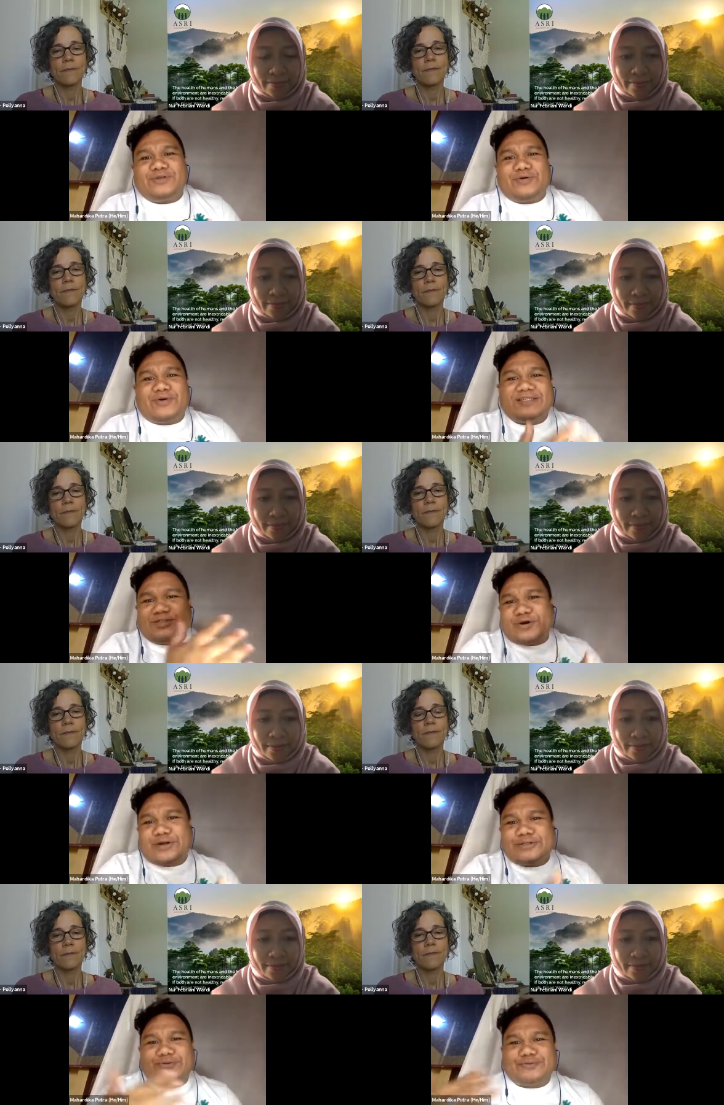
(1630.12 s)
Speaker 1: you know, a
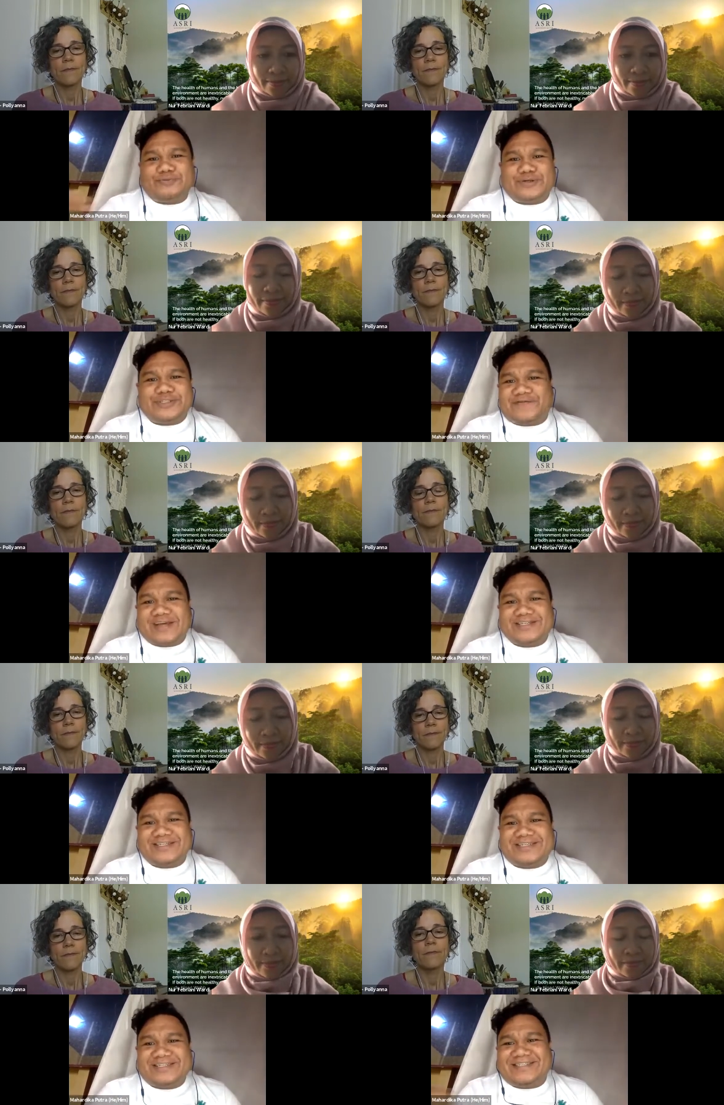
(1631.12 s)
destroyer to
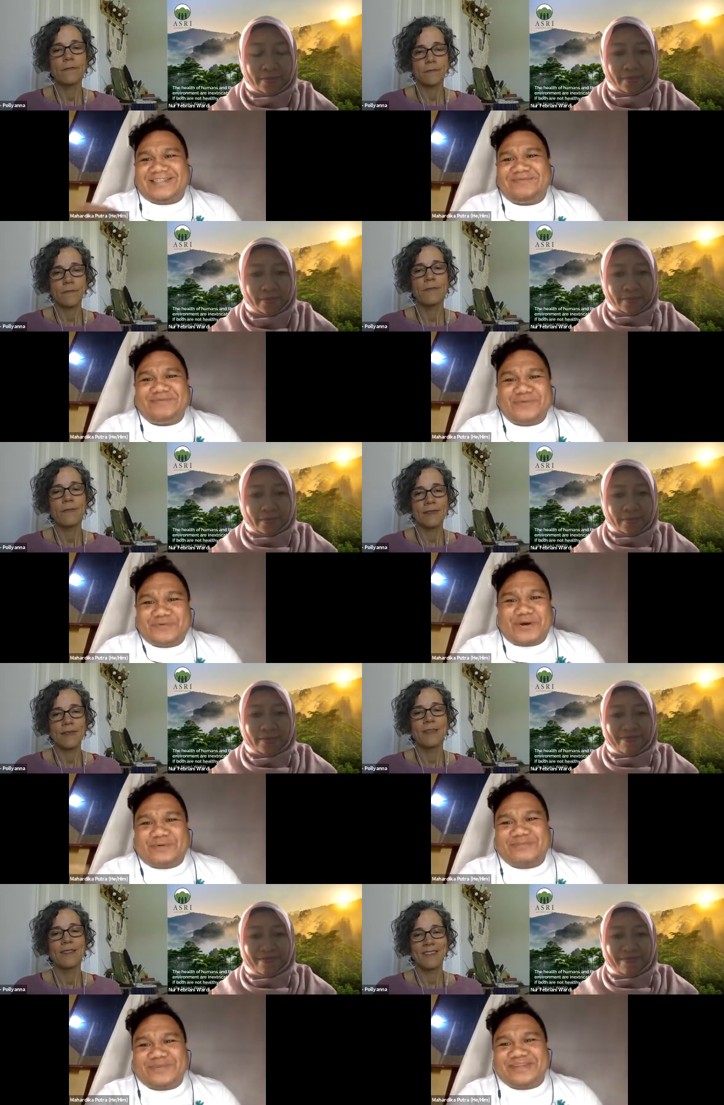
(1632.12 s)
conservationist,
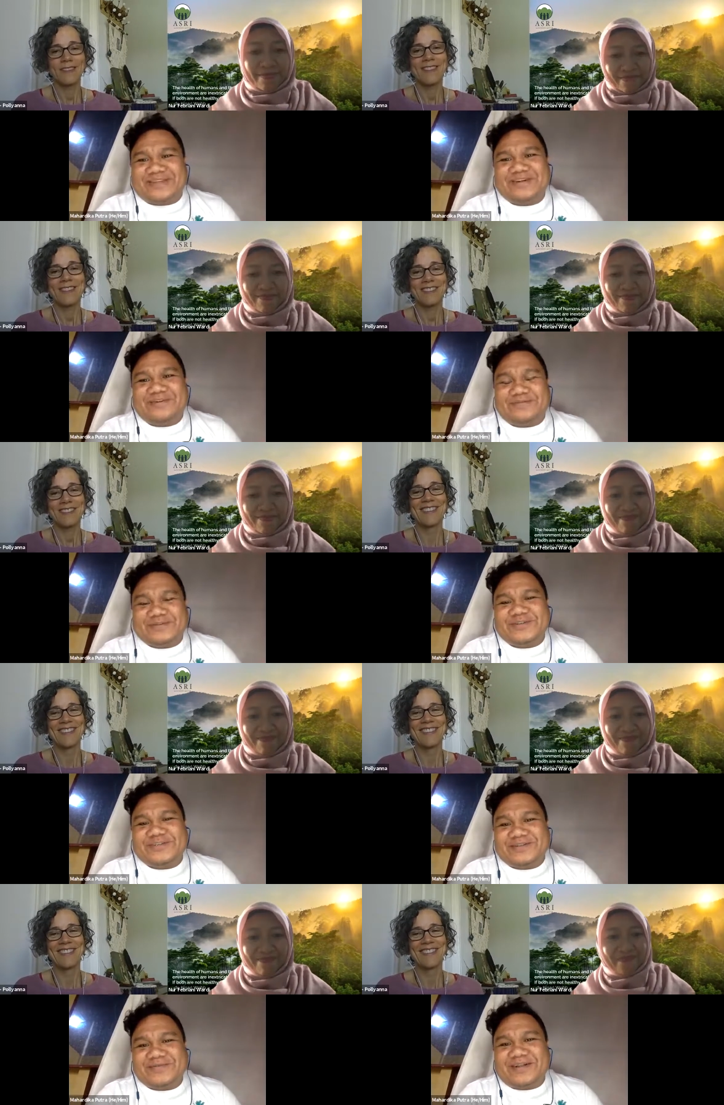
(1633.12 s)
we hope yeah. in, the, in
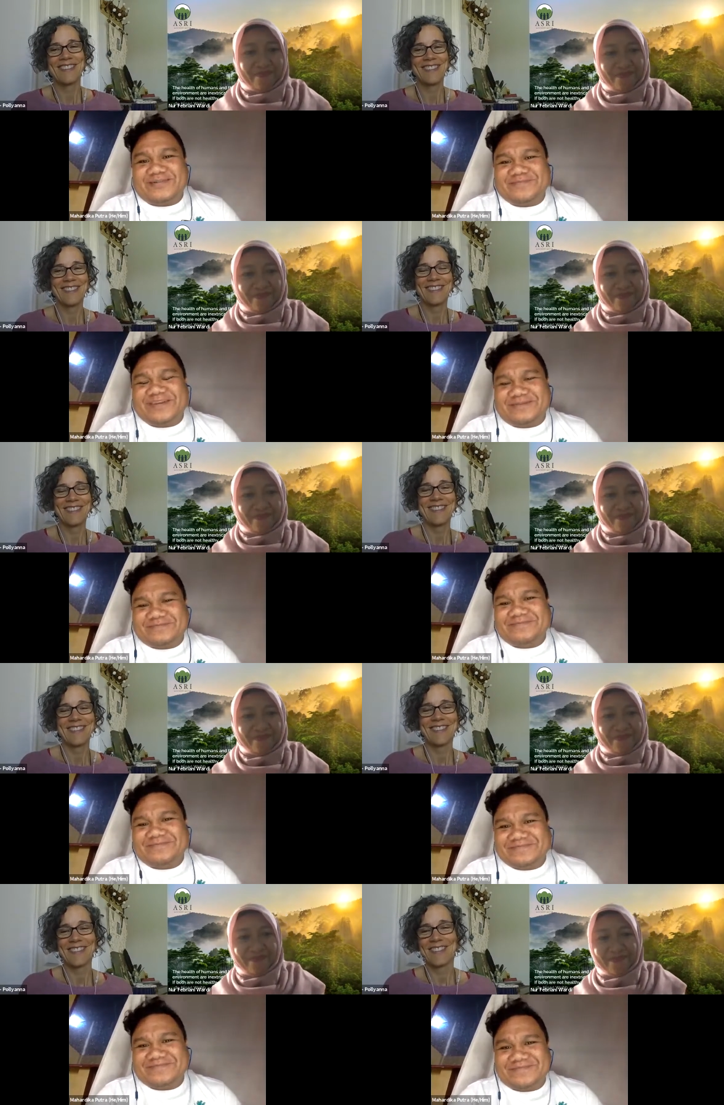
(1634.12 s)
the future as well. Yeah.
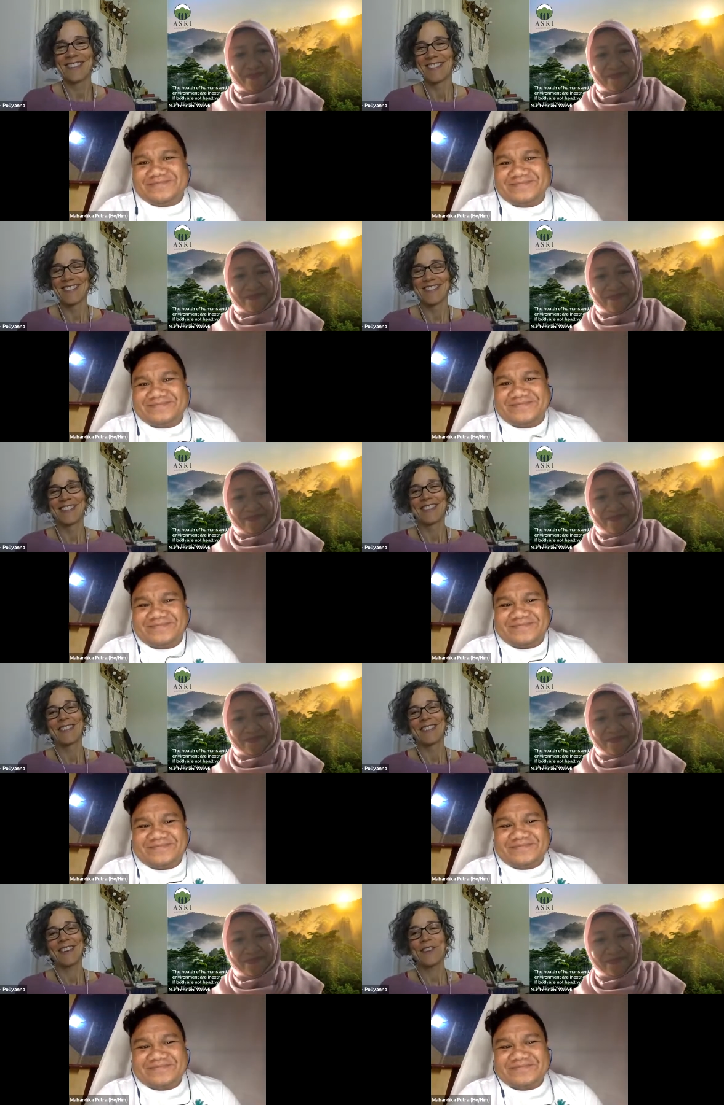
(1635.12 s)

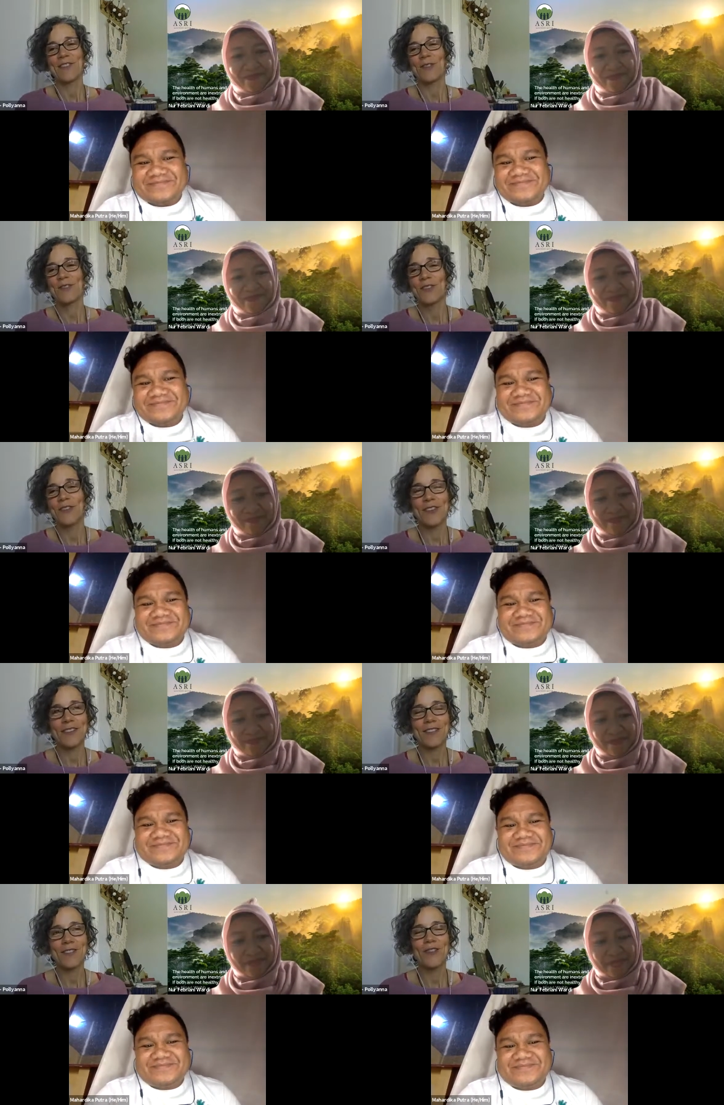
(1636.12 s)
Speaker 2: I saw
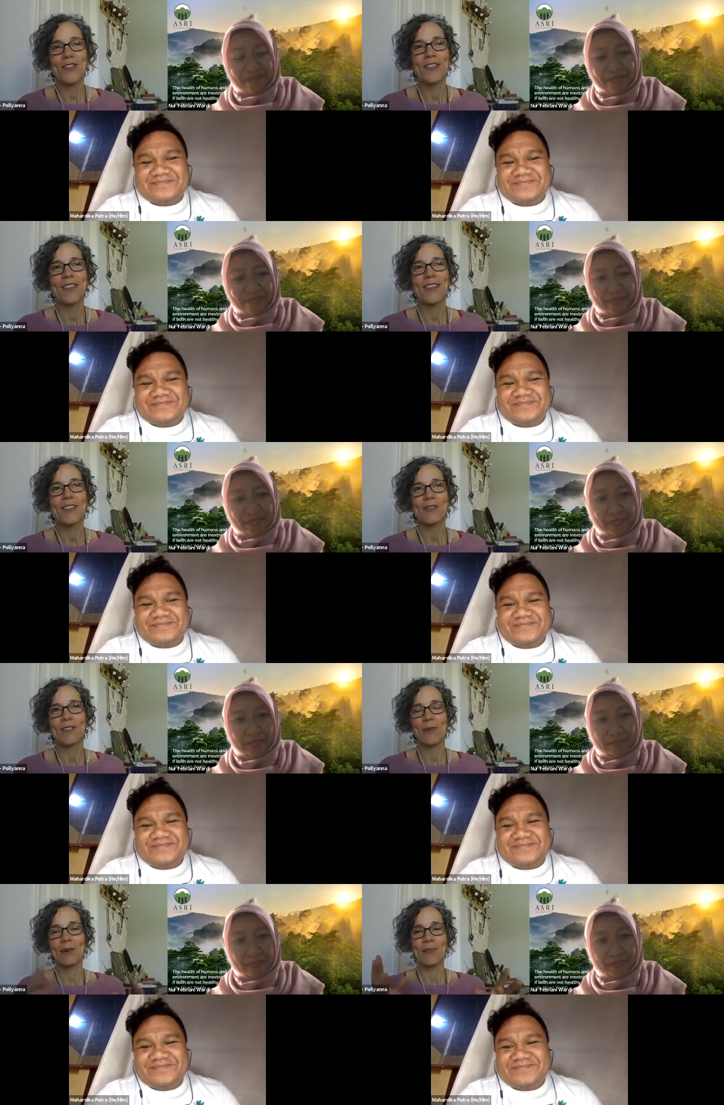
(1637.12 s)
I saw on the
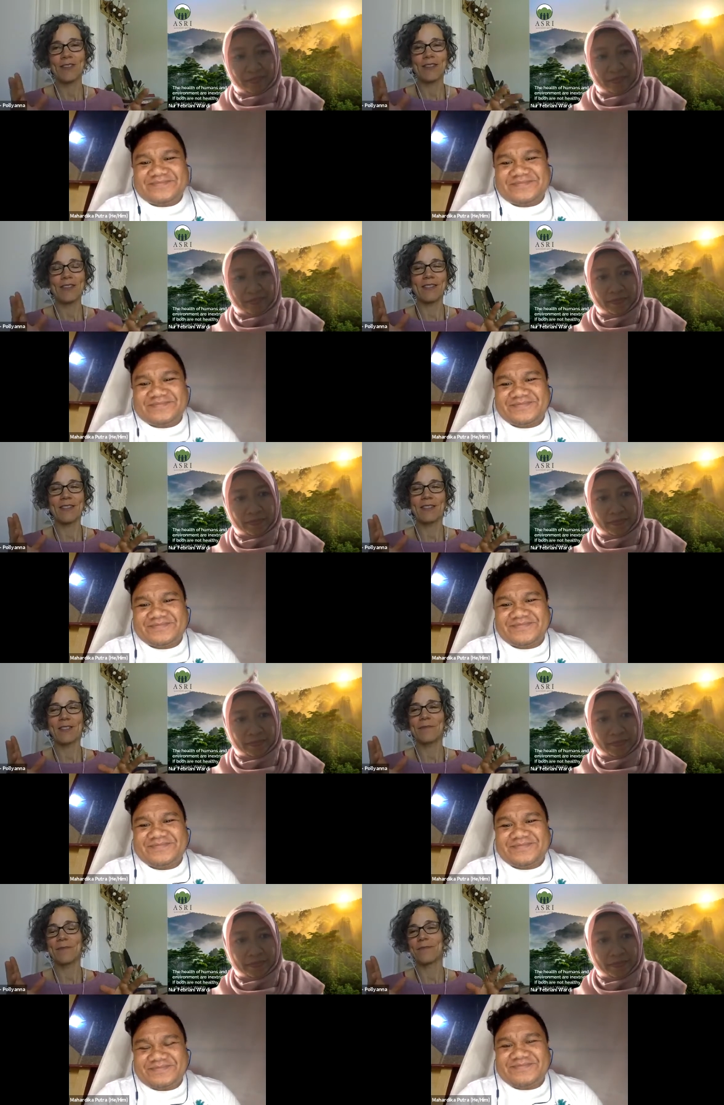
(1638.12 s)
Asri website
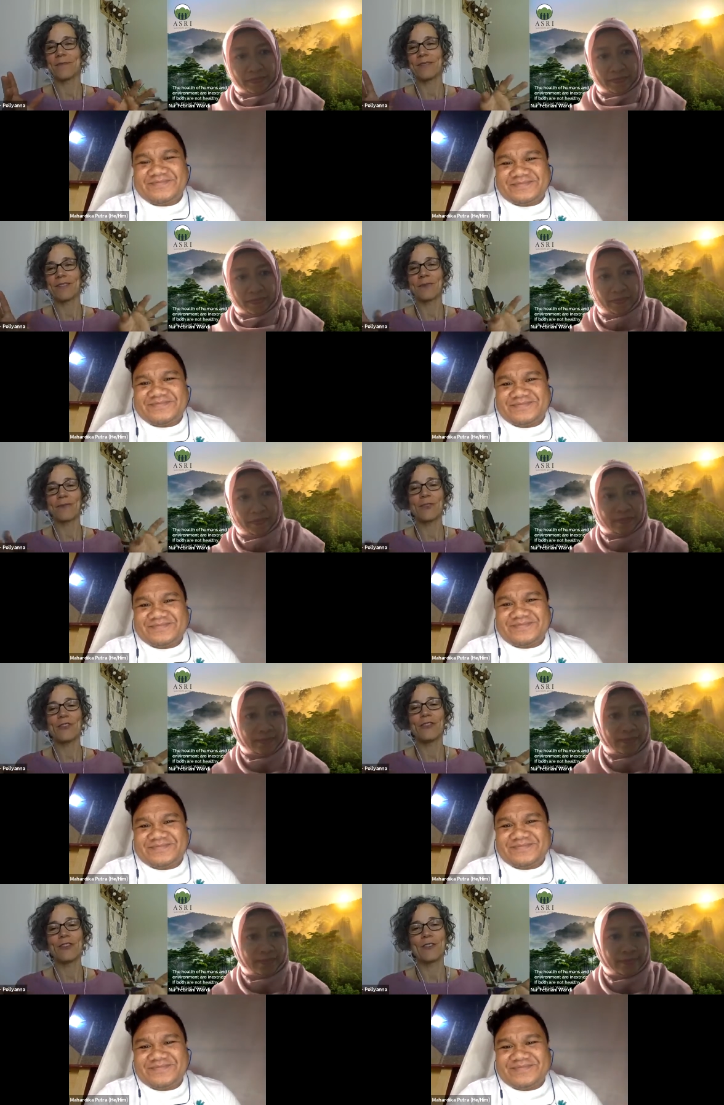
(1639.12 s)
the some
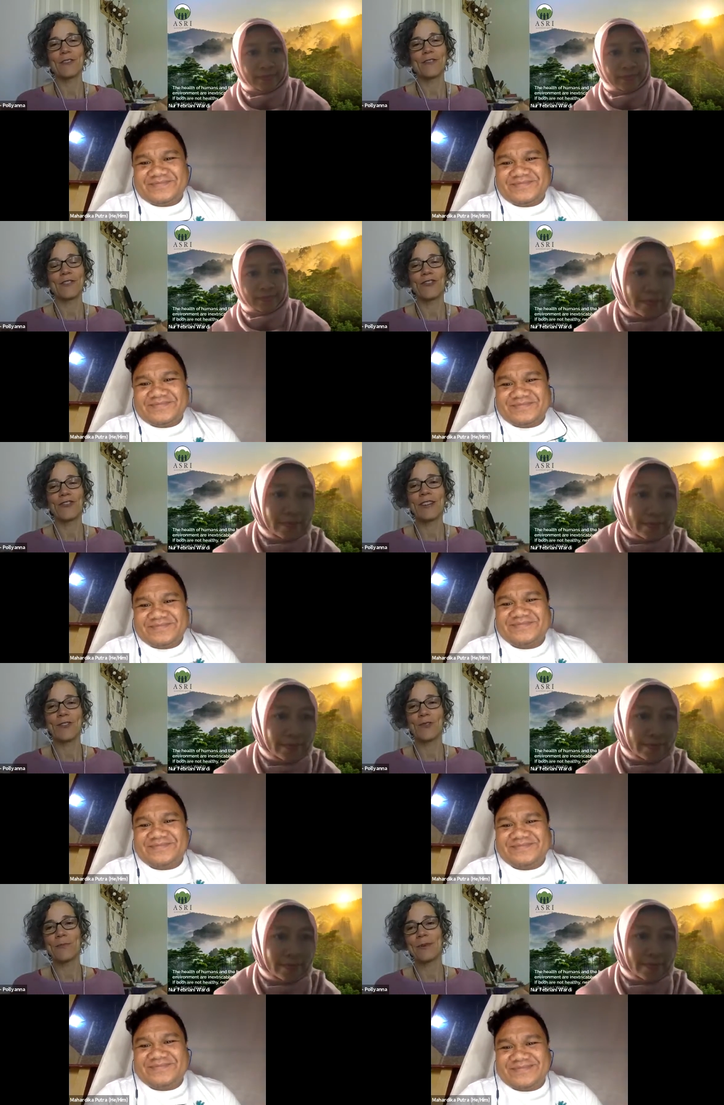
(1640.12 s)
photographs of the
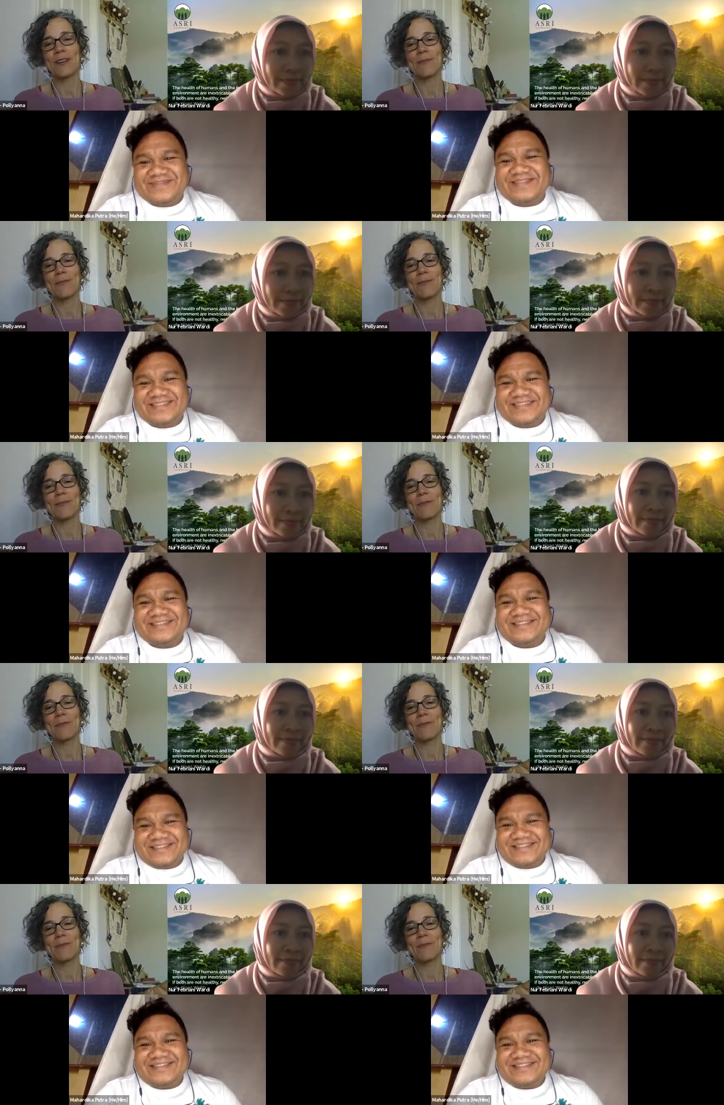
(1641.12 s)
chainsaw buyback. You know,